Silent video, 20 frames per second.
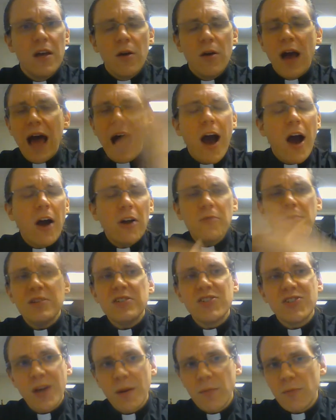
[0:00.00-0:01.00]
How do we
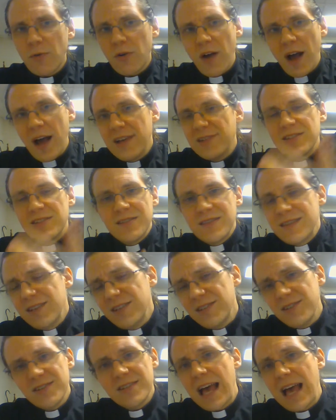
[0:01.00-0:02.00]
summarize it?
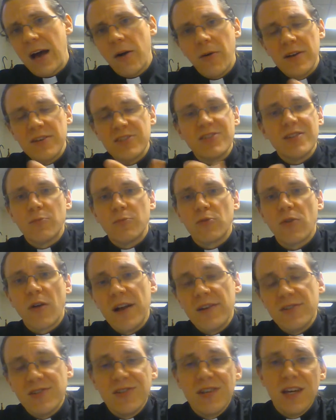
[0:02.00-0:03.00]
This is how I
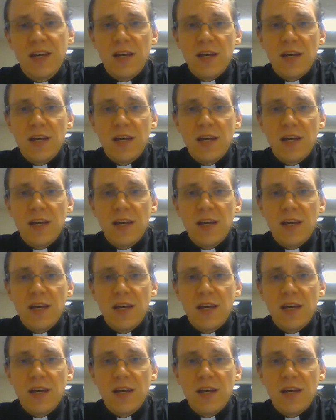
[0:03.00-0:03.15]
summarize